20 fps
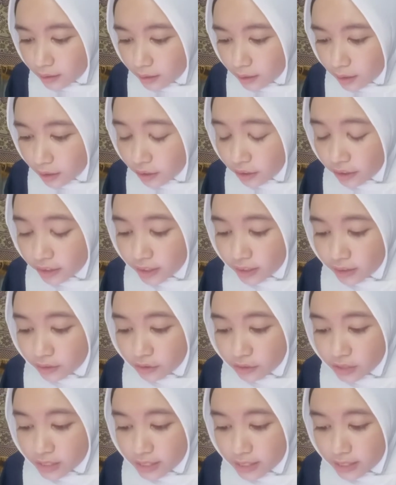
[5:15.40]
according to
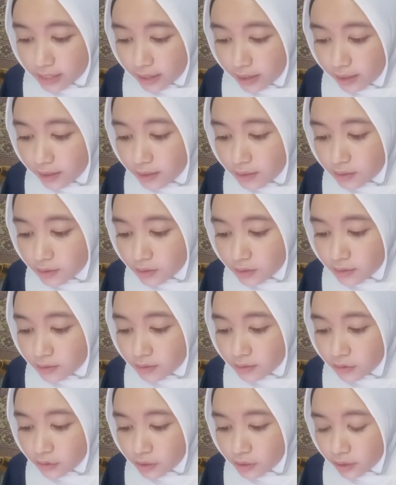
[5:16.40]
SIA
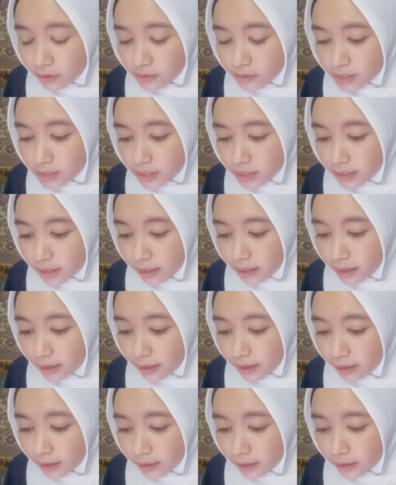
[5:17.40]

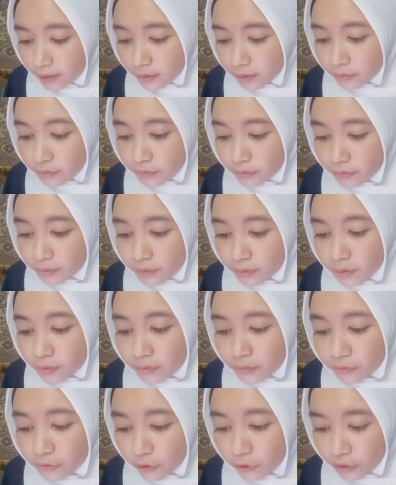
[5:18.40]

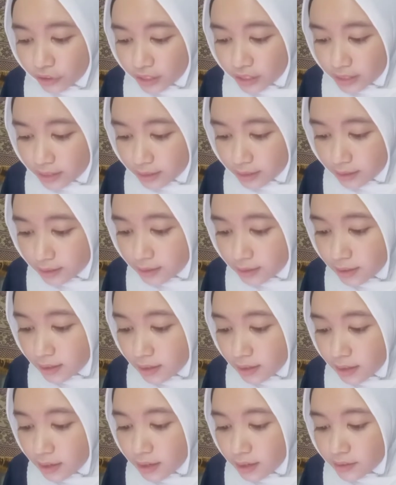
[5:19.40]
2014,
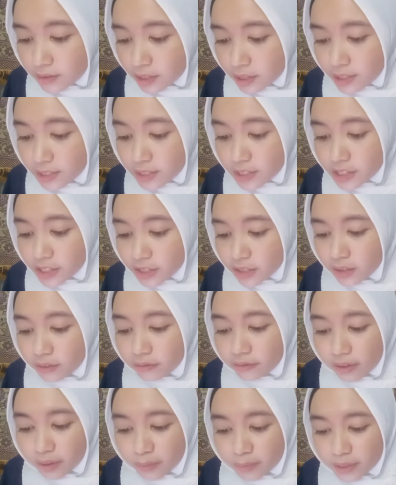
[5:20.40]
traditional
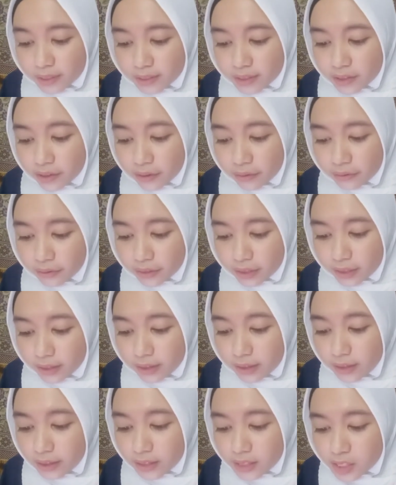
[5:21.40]
grammar
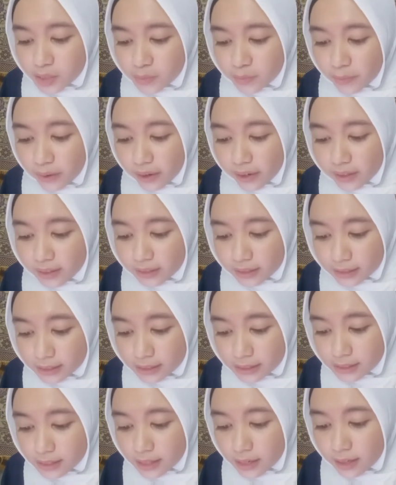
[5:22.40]
theory inspires
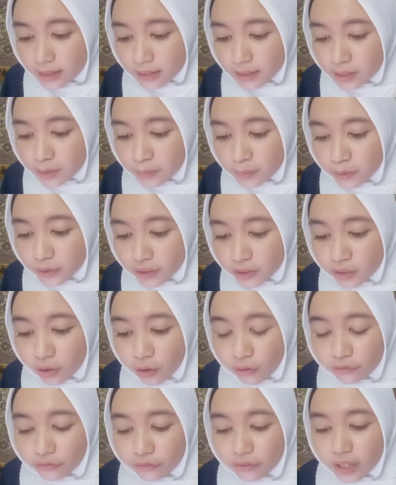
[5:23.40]
the birth
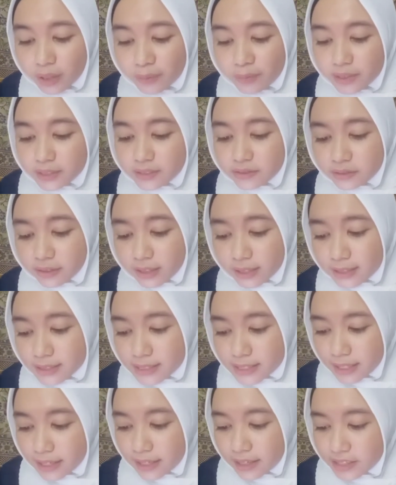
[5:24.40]
of grammar
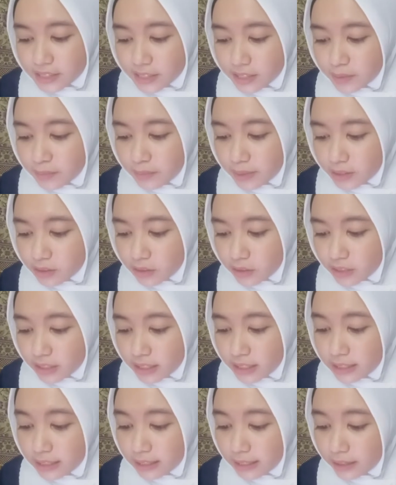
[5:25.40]
translation method
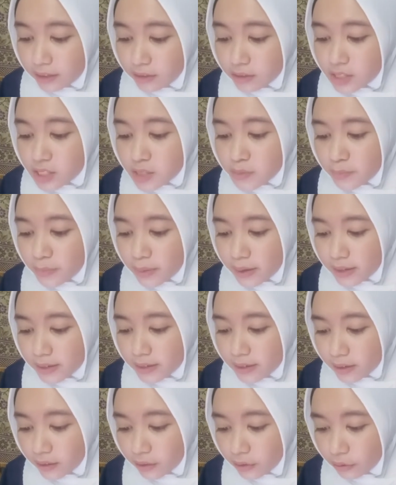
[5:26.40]
in language
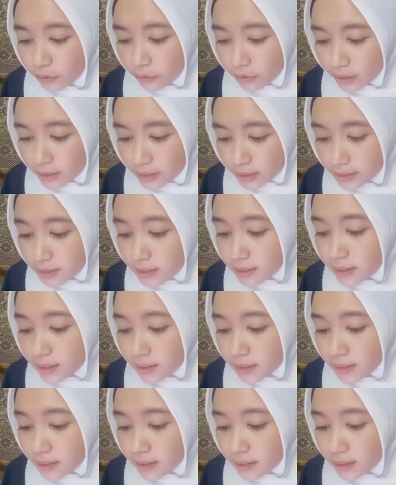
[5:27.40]
pedagogy.